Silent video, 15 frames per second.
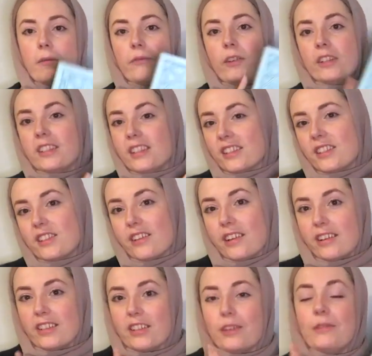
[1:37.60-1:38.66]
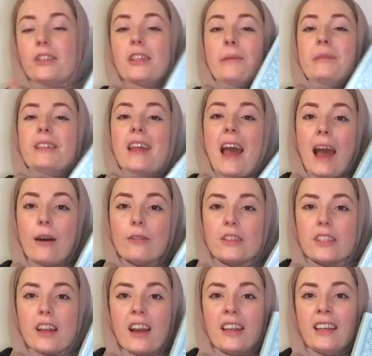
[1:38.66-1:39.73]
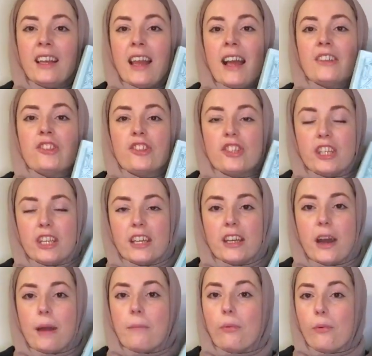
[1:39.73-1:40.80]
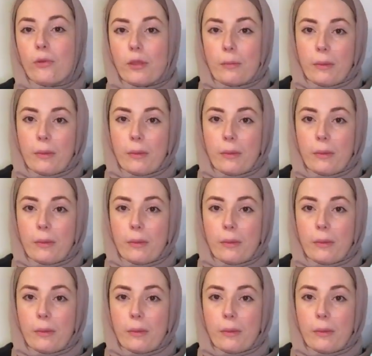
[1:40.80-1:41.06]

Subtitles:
First things first, so in terms of the outside, last year I bought the